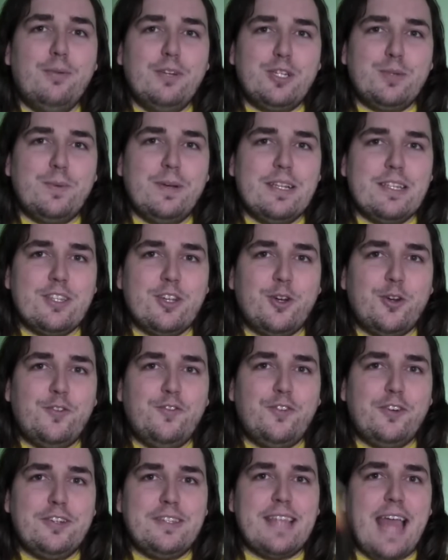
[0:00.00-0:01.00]
which was her
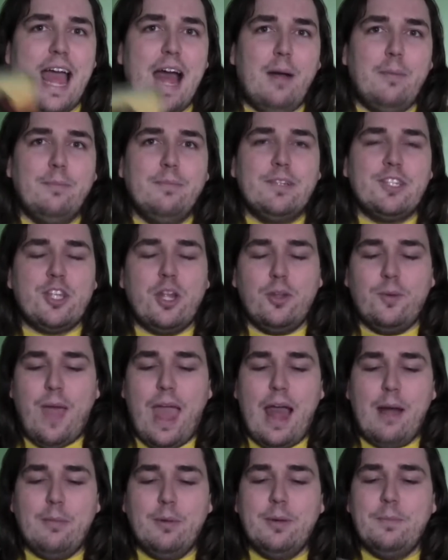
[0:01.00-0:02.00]
first solo
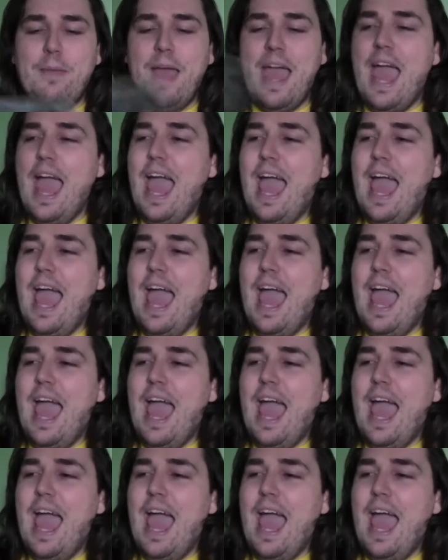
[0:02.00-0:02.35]
album.